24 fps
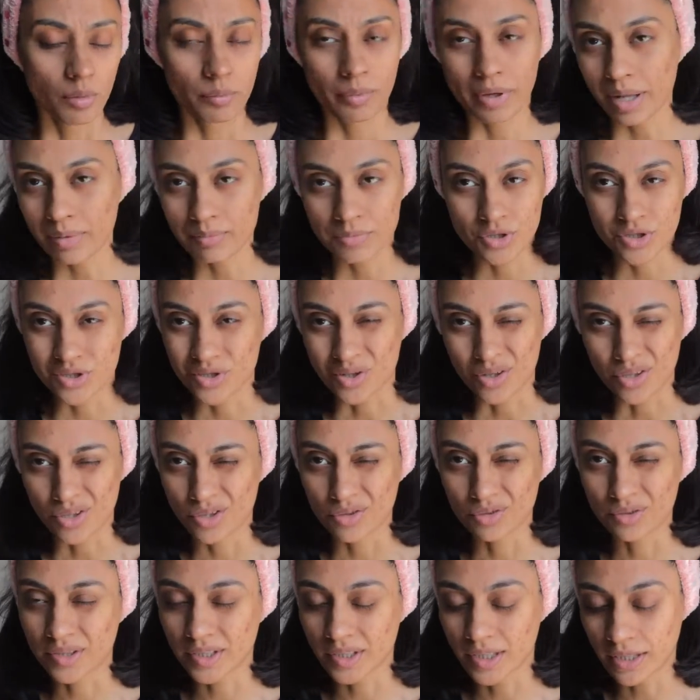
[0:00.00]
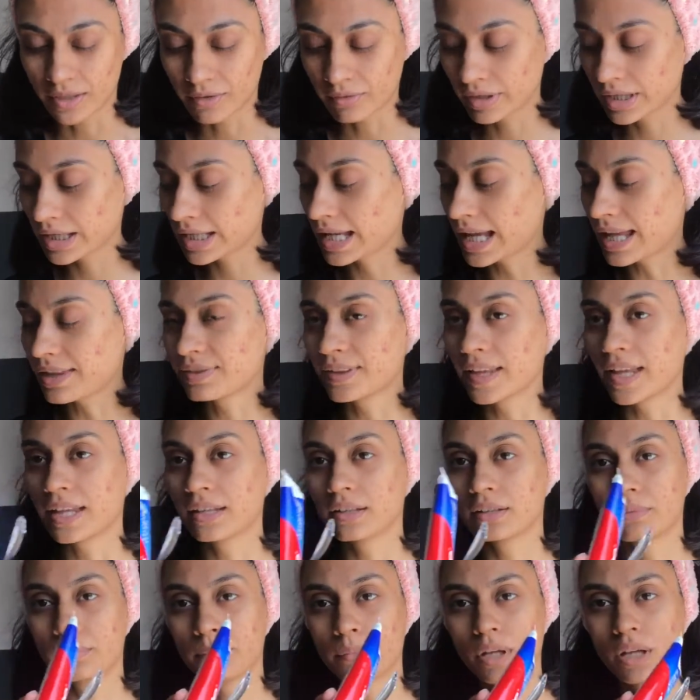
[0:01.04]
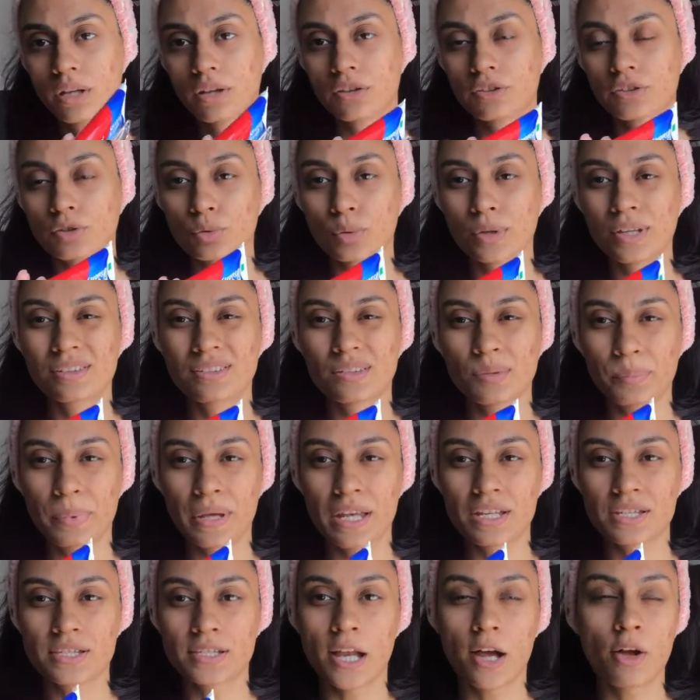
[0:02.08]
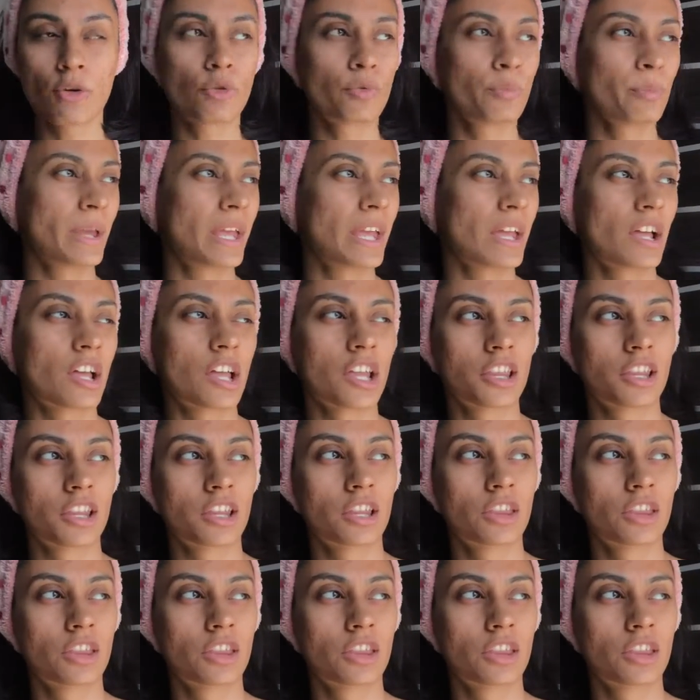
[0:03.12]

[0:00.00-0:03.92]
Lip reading: but I'm just gonna use it anyway. And then squeeze the paste out, make